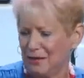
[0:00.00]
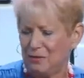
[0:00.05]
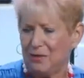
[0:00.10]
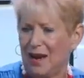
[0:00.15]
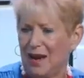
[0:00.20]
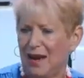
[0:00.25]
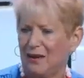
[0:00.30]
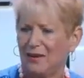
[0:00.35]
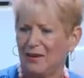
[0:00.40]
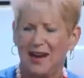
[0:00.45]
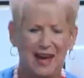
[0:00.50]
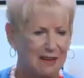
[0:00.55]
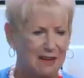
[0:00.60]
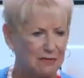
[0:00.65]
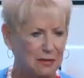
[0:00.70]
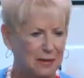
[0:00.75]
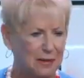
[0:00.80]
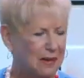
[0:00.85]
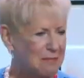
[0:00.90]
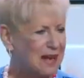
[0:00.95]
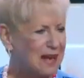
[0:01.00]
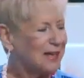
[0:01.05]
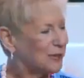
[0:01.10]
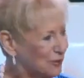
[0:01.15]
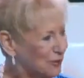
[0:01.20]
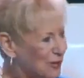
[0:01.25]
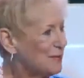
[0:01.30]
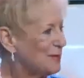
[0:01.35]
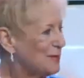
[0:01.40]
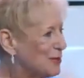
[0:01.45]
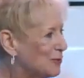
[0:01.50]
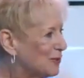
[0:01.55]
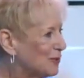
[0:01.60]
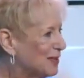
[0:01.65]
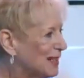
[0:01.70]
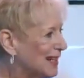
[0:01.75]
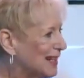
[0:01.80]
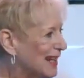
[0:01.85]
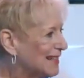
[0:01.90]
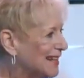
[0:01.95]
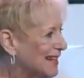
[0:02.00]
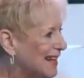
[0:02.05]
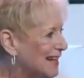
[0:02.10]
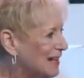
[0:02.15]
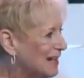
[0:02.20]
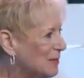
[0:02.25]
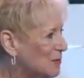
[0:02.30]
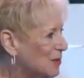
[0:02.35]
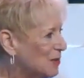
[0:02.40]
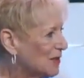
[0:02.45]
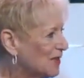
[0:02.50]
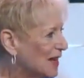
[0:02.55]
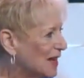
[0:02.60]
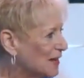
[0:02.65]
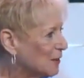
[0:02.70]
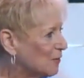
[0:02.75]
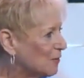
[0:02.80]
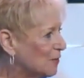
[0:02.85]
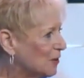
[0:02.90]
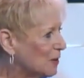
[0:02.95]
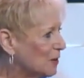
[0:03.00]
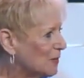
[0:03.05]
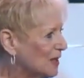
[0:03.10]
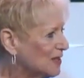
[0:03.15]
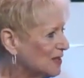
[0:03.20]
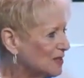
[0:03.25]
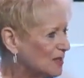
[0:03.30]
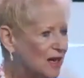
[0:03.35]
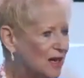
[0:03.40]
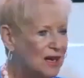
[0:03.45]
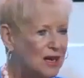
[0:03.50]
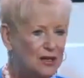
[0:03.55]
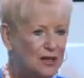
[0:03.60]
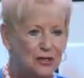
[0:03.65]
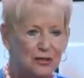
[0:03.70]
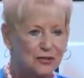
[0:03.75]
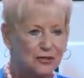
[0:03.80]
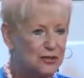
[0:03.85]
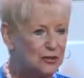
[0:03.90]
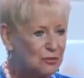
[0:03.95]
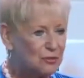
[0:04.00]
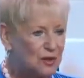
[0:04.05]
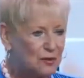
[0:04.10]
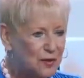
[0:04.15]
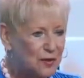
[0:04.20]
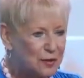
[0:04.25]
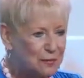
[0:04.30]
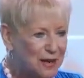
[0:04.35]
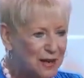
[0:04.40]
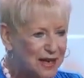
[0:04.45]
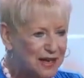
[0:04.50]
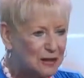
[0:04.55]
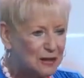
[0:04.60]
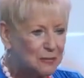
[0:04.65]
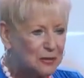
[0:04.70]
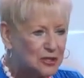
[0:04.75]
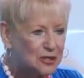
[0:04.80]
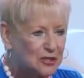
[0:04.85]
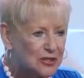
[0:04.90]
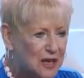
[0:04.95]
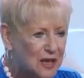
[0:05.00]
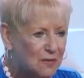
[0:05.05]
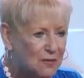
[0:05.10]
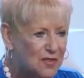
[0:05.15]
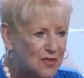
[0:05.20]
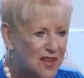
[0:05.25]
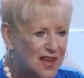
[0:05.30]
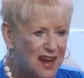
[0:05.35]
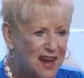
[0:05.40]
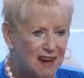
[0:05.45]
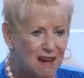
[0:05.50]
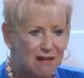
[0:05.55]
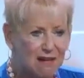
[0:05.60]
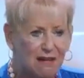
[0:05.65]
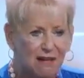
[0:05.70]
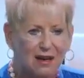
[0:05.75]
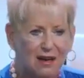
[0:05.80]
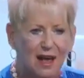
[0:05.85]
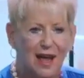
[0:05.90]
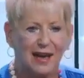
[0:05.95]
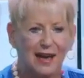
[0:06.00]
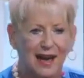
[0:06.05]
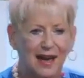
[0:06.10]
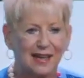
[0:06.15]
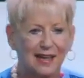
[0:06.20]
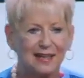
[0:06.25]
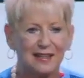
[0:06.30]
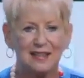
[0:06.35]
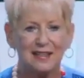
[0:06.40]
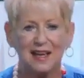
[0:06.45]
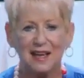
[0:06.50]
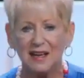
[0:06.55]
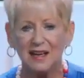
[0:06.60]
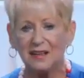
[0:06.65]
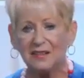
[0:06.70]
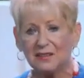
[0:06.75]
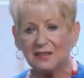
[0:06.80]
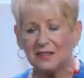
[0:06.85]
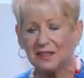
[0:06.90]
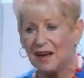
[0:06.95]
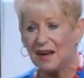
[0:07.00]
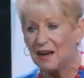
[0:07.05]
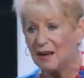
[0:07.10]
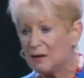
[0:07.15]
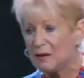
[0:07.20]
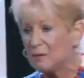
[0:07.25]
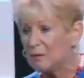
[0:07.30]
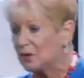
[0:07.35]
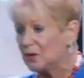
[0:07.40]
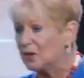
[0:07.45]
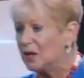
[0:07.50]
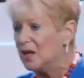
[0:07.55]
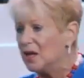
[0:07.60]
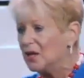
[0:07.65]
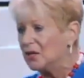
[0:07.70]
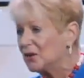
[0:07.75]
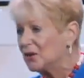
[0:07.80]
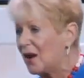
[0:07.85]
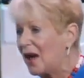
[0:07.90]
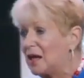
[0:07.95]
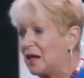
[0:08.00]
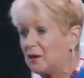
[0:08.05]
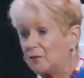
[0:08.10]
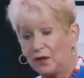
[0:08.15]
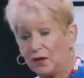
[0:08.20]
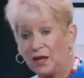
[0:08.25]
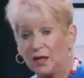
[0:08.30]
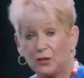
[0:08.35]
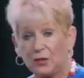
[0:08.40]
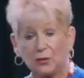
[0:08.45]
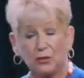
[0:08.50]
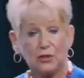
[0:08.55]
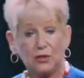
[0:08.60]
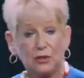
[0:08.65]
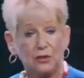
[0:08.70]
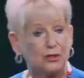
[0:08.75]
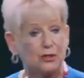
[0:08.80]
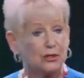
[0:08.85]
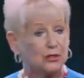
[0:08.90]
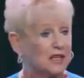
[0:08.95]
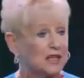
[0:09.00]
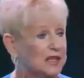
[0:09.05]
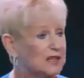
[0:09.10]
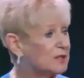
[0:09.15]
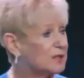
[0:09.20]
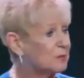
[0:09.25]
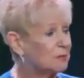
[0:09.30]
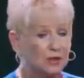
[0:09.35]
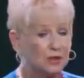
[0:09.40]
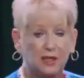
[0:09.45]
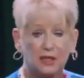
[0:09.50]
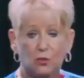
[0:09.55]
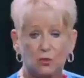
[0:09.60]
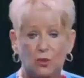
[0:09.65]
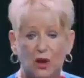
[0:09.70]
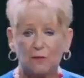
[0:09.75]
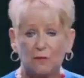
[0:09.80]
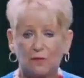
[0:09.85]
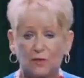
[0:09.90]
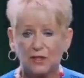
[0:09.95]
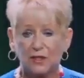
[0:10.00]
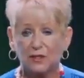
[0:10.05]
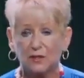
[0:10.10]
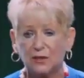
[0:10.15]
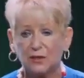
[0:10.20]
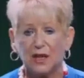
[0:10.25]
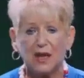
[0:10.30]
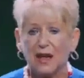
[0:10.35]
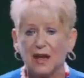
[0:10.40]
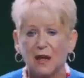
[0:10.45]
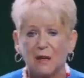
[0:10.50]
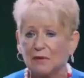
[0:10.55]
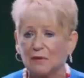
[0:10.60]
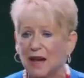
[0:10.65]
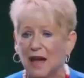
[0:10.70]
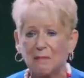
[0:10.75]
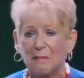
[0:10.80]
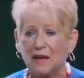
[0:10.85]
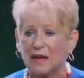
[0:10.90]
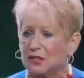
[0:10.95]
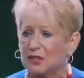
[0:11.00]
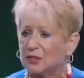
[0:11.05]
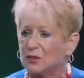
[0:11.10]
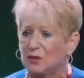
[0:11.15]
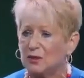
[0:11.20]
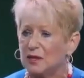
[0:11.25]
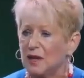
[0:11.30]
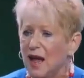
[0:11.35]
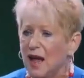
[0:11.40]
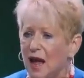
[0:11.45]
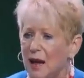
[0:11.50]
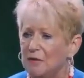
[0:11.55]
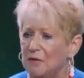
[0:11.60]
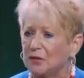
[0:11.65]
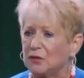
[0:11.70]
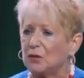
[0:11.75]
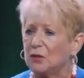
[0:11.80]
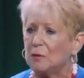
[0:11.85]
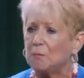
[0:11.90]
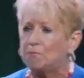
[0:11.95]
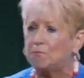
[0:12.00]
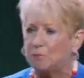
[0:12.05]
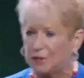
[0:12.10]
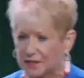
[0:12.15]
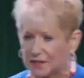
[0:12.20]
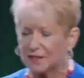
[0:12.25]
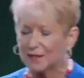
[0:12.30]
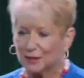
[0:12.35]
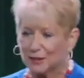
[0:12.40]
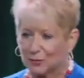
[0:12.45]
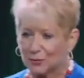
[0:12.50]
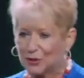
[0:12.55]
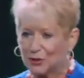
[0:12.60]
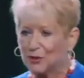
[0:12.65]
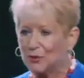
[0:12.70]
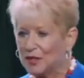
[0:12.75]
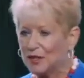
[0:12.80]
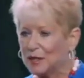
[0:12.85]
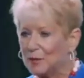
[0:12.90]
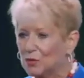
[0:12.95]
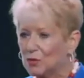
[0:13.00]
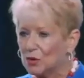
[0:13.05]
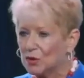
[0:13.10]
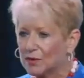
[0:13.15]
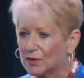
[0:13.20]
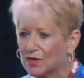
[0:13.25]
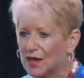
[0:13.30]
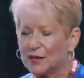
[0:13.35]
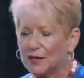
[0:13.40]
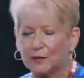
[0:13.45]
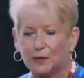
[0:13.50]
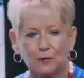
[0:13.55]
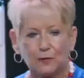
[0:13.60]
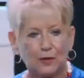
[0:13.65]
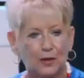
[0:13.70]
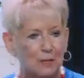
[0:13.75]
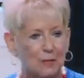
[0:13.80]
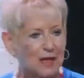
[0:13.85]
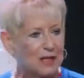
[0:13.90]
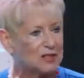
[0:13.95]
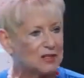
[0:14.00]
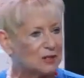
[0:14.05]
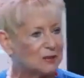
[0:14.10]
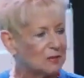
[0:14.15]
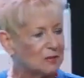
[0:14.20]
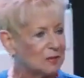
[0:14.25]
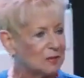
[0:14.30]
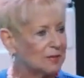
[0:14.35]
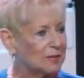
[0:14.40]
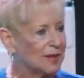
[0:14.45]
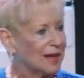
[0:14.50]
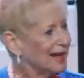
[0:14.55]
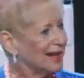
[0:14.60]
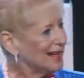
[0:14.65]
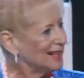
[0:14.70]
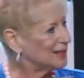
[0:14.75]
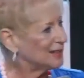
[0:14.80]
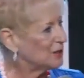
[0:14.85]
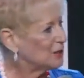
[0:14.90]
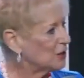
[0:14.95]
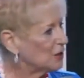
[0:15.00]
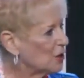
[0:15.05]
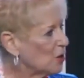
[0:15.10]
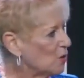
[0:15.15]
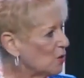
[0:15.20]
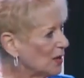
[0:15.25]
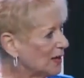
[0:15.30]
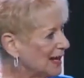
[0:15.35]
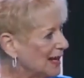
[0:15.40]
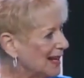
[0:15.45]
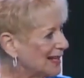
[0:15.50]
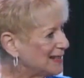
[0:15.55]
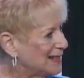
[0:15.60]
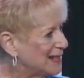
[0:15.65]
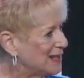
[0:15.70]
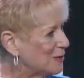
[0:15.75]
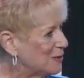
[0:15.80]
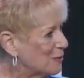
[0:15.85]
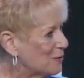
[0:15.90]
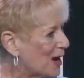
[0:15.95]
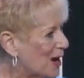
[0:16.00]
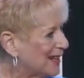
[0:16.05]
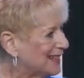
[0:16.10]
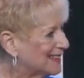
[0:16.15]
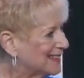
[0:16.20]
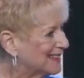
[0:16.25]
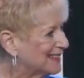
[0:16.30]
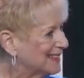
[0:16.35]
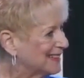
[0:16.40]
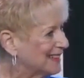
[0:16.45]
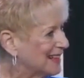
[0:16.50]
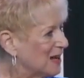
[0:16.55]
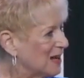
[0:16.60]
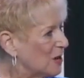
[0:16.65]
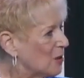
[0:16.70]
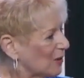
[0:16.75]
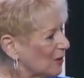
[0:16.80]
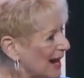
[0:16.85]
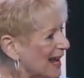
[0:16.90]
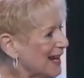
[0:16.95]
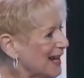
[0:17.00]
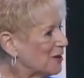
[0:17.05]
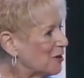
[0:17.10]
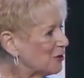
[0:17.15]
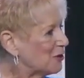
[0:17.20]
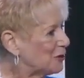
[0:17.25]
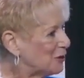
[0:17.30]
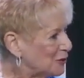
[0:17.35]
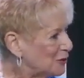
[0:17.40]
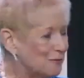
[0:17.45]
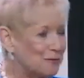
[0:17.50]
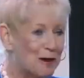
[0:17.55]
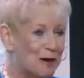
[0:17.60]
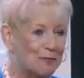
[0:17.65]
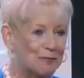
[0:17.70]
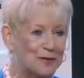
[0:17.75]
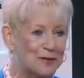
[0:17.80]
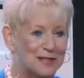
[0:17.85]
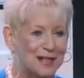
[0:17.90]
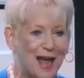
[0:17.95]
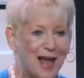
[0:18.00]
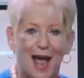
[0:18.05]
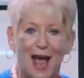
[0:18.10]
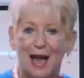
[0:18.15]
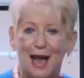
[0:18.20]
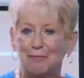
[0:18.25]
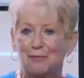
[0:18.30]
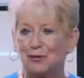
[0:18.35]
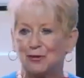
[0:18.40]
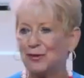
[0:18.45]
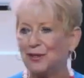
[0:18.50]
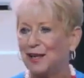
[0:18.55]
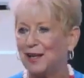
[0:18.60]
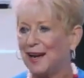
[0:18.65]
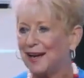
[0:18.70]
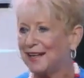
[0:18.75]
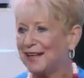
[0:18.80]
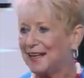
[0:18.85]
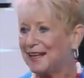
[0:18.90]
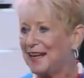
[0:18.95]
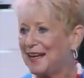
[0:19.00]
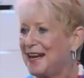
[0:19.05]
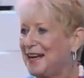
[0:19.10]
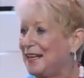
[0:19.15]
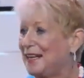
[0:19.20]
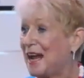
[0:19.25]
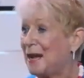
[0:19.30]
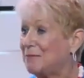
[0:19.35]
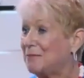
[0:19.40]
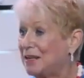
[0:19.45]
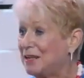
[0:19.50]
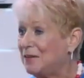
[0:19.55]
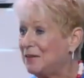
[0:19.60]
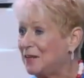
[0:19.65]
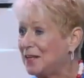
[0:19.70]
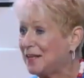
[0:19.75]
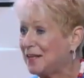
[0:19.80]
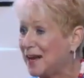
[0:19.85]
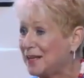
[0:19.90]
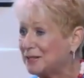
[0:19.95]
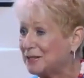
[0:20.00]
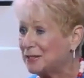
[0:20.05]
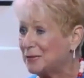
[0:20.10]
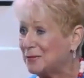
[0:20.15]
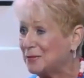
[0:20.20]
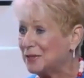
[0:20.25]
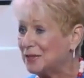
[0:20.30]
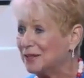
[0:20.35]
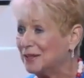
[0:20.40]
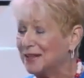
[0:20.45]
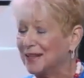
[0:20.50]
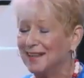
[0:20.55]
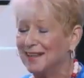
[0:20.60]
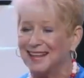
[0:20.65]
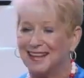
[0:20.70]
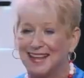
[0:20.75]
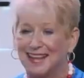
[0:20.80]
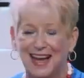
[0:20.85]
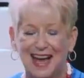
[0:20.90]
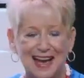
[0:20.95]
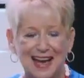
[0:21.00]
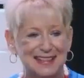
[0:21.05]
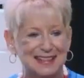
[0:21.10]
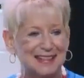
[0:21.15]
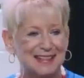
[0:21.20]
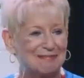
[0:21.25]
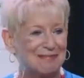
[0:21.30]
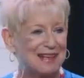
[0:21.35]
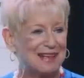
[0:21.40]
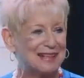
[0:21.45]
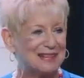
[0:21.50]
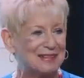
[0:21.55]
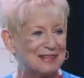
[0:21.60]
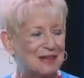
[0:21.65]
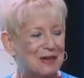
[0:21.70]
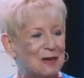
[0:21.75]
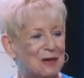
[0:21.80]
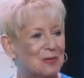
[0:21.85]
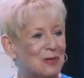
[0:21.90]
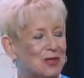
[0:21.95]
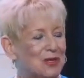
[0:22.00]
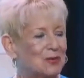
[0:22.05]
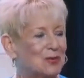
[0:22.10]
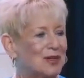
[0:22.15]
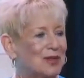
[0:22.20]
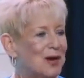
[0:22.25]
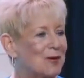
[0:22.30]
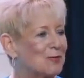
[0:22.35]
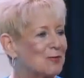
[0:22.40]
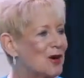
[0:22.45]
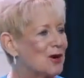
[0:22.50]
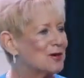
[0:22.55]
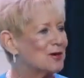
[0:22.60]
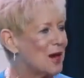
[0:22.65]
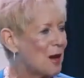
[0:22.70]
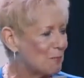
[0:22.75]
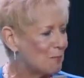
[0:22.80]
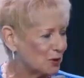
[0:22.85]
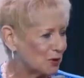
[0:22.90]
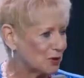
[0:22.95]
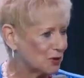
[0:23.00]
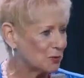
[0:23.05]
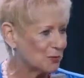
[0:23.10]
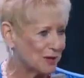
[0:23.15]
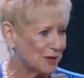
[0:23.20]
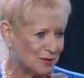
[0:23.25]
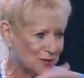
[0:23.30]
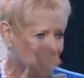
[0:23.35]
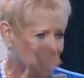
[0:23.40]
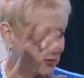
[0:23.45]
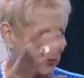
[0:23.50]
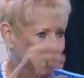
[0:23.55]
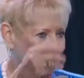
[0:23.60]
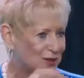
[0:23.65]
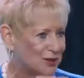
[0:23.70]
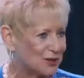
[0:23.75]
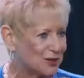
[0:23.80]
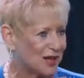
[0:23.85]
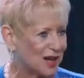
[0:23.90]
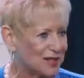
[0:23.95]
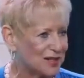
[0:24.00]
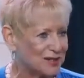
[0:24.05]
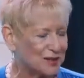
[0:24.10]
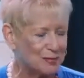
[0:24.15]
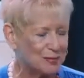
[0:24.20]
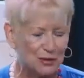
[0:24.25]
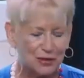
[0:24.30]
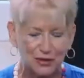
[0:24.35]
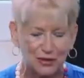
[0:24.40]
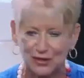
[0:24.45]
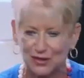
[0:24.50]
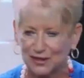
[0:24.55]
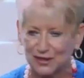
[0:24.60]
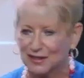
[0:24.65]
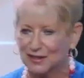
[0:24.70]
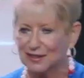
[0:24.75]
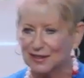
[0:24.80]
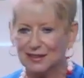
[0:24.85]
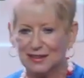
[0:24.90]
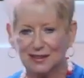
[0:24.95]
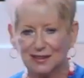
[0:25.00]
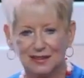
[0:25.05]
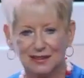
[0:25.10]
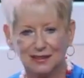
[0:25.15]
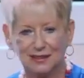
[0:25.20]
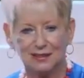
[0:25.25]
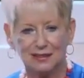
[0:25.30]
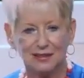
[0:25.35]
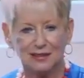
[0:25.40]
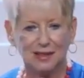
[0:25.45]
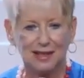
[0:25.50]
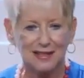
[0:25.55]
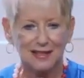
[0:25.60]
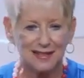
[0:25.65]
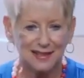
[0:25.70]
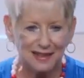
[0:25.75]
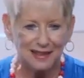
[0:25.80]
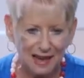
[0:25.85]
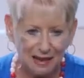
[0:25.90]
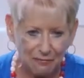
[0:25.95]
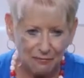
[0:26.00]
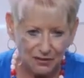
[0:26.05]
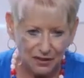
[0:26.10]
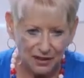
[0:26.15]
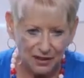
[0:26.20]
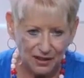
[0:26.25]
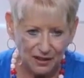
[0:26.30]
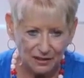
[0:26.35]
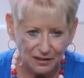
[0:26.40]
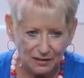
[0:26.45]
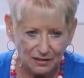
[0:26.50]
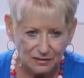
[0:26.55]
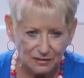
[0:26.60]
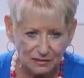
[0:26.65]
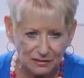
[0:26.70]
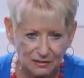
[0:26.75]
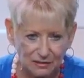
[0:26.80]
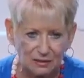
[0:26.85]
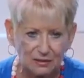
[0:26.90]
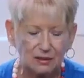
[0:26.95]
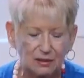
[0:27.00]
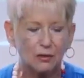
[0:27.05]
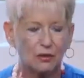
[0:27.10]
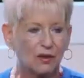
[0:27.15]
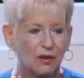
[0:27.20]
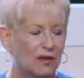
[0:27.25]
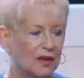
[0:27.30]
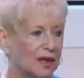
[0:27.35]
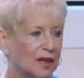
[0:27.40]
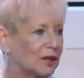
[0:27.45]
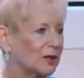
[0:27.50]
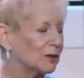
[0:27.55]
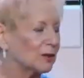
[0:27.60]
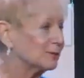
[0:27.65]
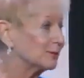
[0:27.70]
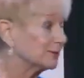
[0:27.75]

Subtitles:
I don't have to, I'm not going to be treated like that anymore, thank you very much. You're terrific, Michael, but you're never there. And I got to tell you, they're terrible. So I'll have lunch with you, your kids are pretty, your wife is cute, but I'm not doing business with you anymore, thank you very much. He said, you know what, Nancy, you're right. When I call your office, I'm treated like a king, and I'm not even a customer. I said, Michael, we treat our wrong numbers better than you treat your customers. That's the laugh line. Thank you.